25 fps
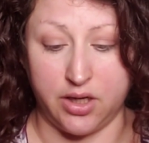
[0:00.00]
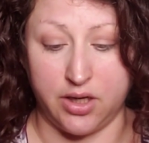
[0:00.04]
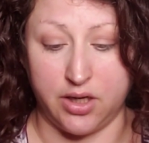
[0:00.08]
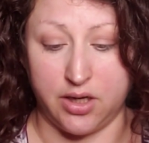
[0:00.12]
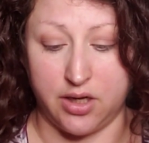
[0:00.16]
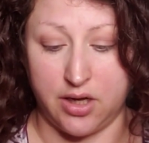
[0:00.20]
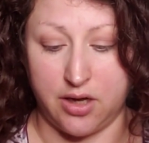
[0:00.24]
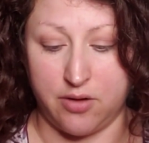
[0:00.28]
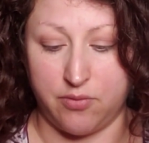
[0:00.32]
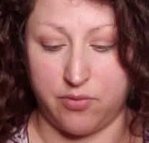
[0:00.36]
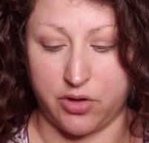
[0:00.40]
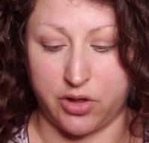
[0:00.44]

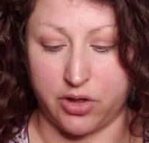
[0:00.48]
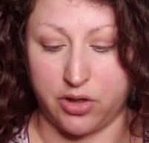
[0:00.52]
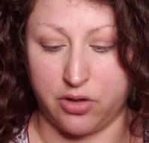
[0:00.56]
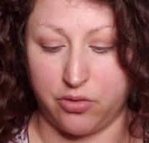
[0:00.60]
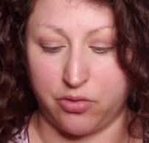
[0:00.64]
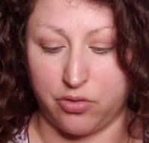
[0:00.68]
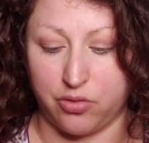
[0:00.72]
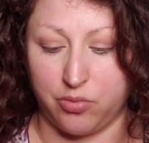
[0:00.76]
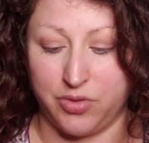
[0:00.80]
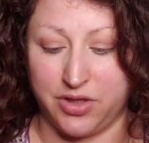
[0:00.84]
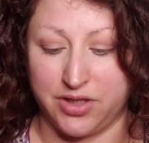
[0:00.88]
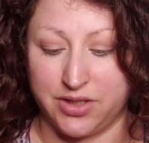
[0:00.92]
I work in a
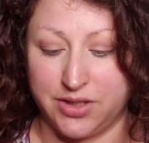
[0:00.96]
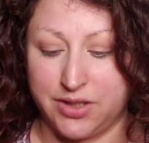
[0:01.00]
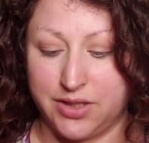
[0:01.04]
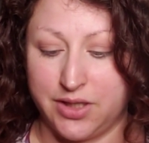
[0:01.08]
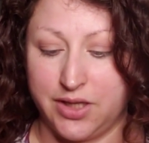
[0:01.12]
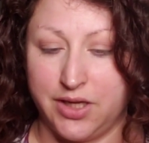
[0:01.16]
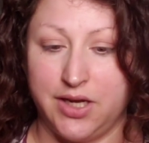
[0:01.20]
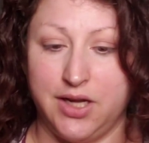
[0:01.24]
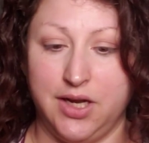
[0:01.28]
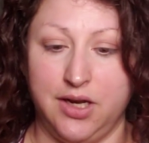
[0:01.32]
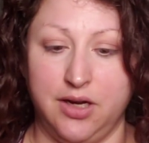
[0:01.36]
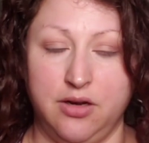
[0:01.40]
grooming
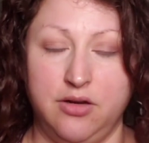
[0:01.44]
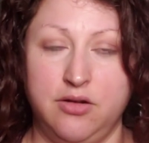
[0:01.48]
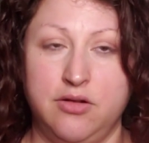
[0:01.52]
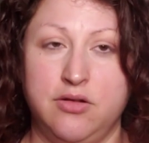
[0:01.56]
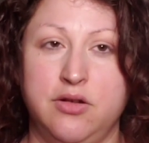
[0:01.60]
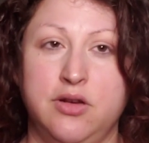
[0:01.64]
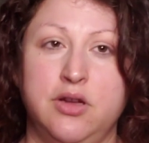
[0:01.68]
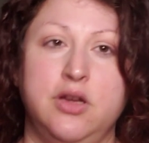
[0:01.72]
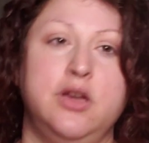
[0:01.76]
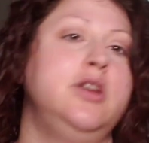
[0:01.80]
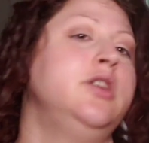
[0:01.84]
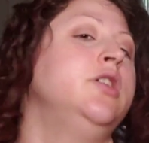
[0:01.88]
salon,
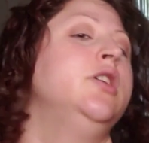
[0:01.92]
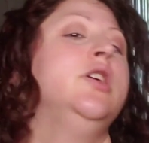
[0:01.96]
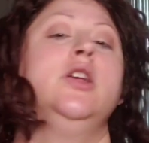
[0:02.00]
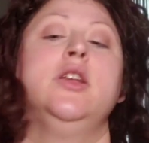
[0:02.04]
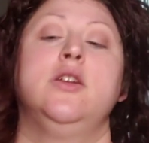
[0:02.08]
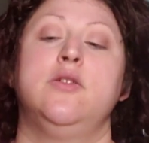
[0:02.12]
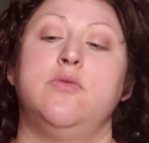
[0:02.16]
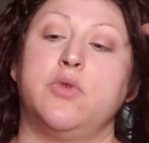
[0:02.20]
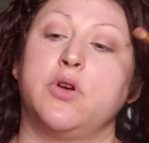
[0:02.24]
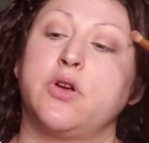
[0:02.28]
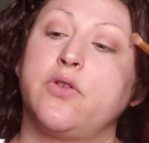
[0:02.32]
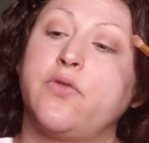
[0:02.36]

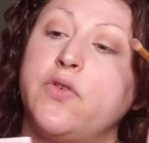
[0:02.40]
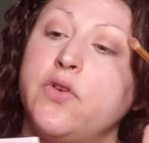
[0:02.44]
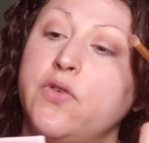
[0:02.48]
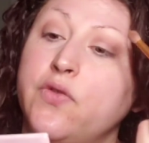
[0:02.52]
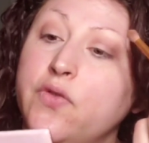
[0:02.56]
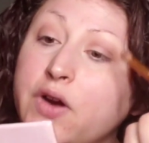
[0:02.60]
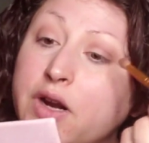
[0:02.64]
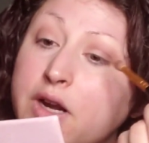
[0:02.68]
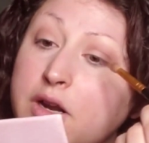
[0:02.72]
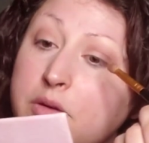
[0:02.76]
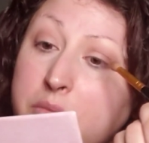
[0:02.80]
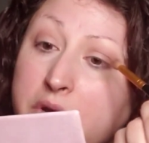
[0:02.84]
work for a
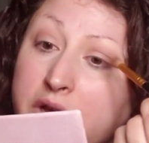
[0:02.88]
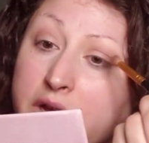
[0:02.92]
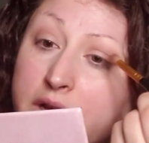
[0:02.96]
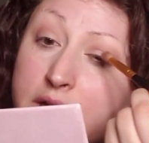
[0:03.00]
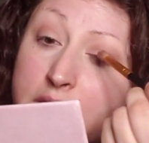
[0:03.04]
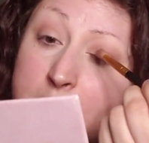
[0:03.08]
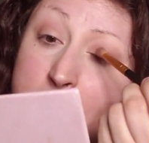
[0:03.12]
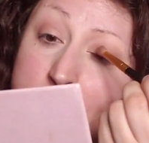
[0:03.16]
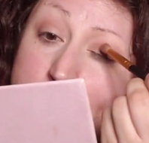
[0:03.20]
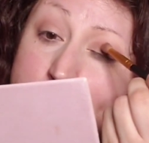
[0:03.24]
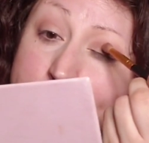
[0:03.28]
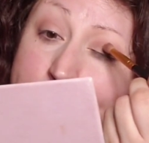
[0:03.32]
friend of
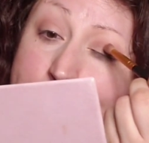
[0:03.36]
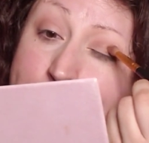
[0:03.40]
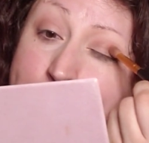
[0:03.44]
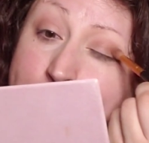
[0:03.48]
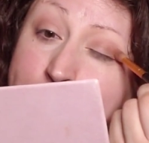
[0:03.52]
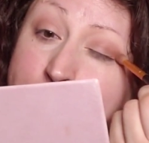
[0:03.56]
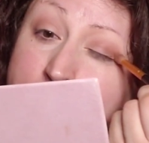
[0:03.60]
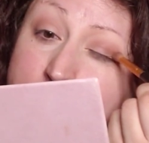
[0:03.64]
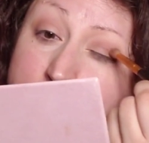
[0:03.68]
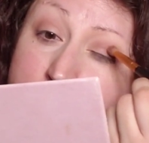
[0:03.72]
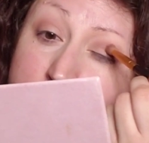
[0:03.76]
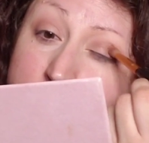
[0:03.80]
mine,
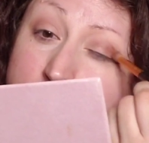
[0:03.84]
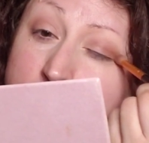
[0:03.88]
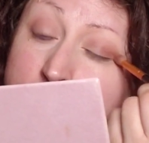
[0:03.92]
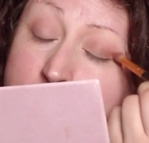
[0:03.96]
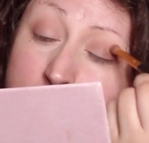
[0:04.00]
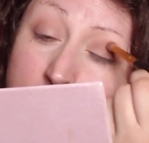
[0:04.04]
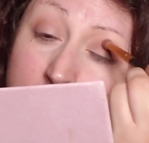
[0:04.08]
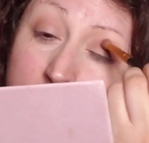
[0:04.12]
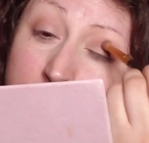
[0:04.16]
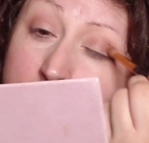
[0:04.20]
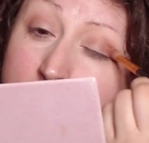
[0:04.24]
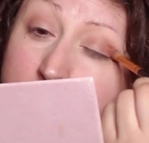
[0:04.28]

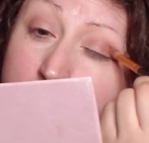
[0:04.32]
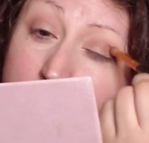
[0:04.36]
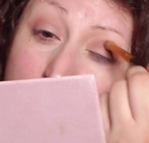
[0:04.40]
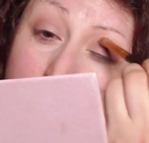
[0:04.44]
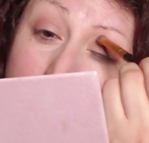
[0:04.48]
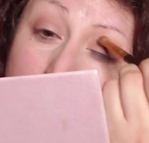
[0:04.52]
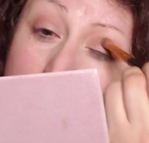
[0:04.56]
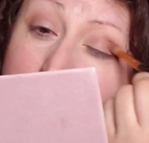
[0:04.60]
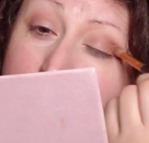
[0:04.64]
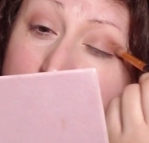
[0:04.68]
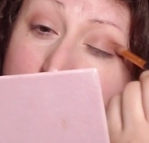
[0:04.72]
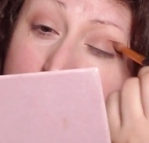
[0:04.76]

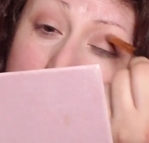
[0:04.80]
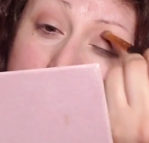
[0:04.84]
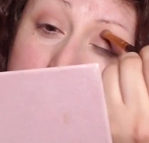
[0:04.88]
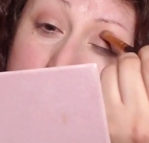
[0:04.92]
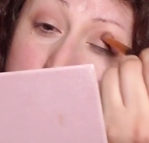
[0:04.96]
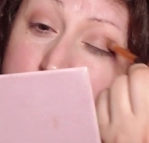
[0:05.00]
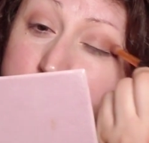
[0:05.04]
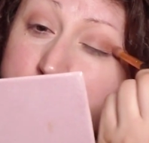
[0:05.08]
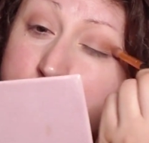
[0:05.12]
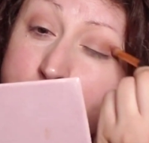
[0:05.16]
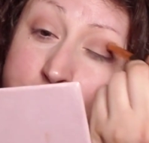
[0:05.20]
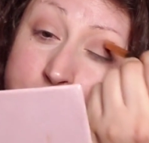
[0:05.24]
and I
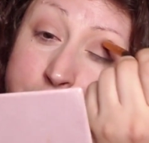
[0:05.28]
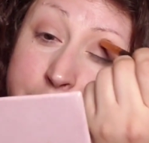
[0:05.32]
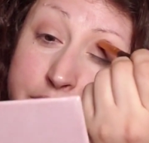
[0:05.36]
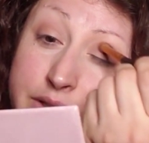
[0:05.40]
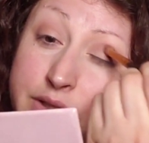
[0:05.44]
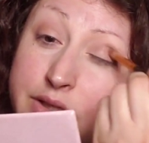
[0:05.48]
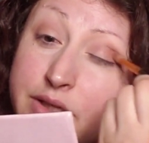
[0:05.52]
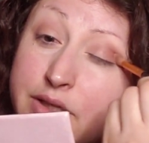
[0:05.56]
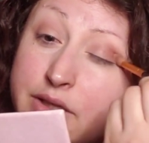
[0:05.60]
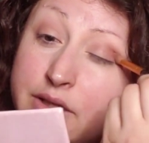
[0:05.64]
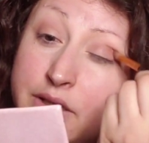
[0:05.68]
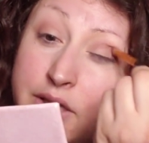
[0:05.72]
enjoy it.